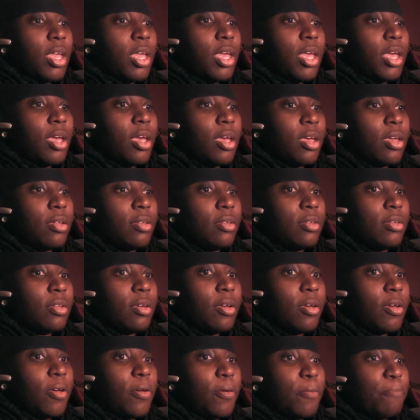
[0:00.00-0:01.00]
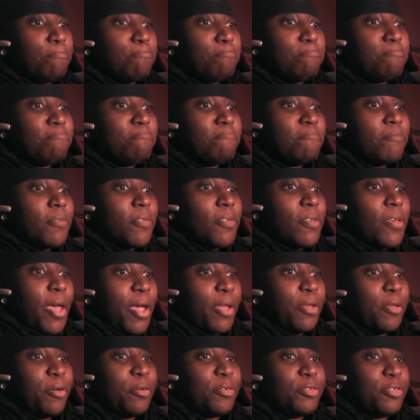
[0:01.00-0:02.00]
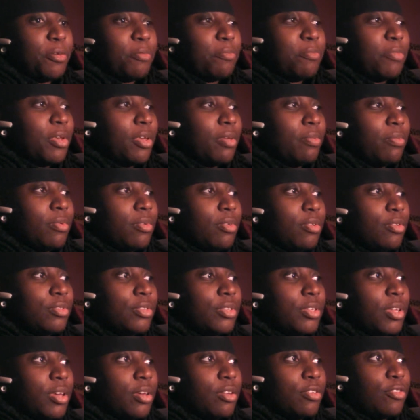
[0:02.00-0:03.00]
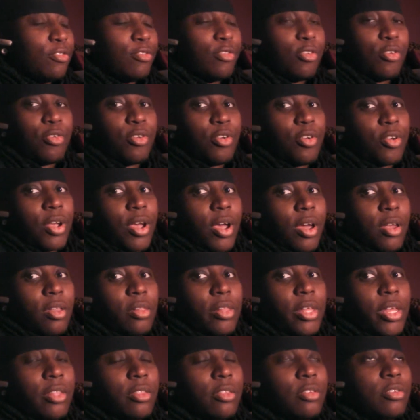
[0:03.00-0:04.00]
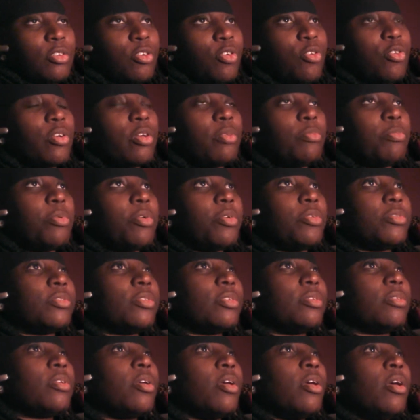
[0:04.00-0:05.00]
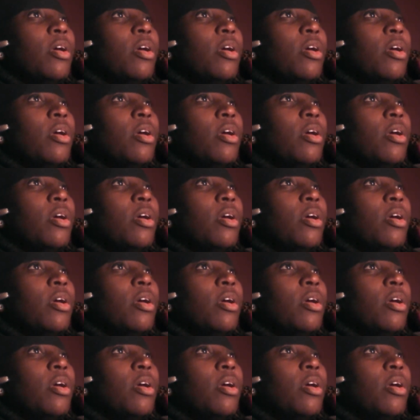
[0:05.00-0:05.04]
And I know some people said, you're kind of like the token person.